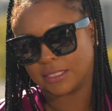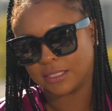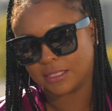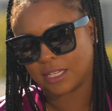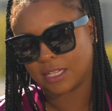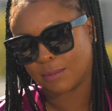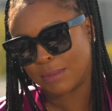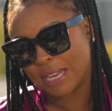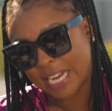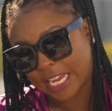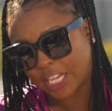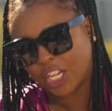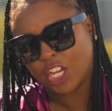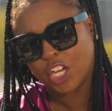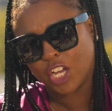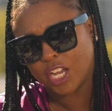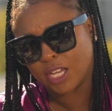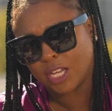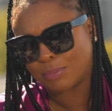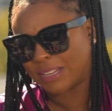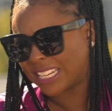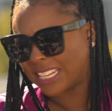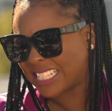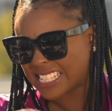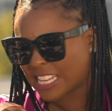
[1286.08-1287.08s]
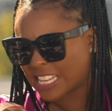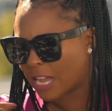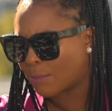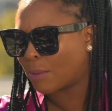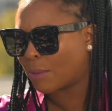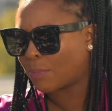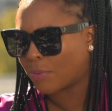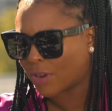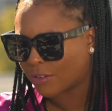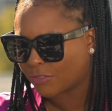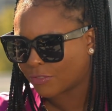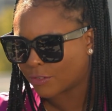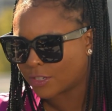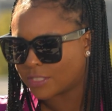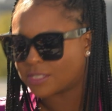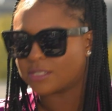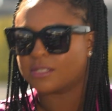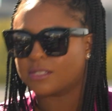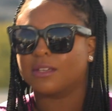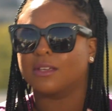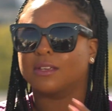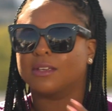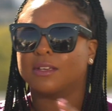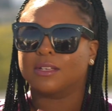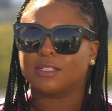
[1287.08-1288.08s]
I mean, I could, but it's not my
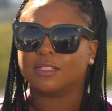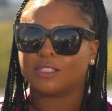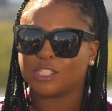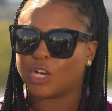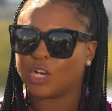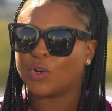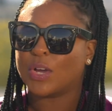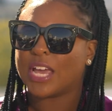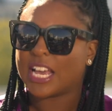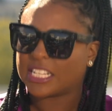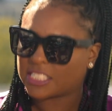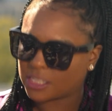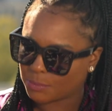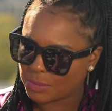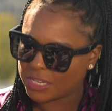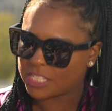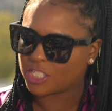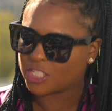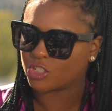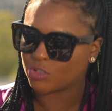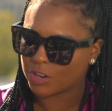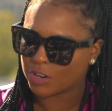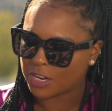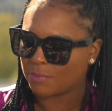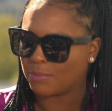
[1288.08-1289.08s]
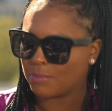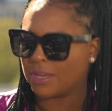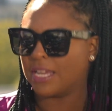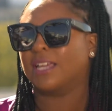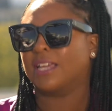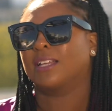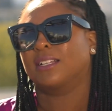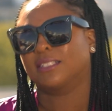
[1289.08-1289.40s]
preference. So it has to be a straight man.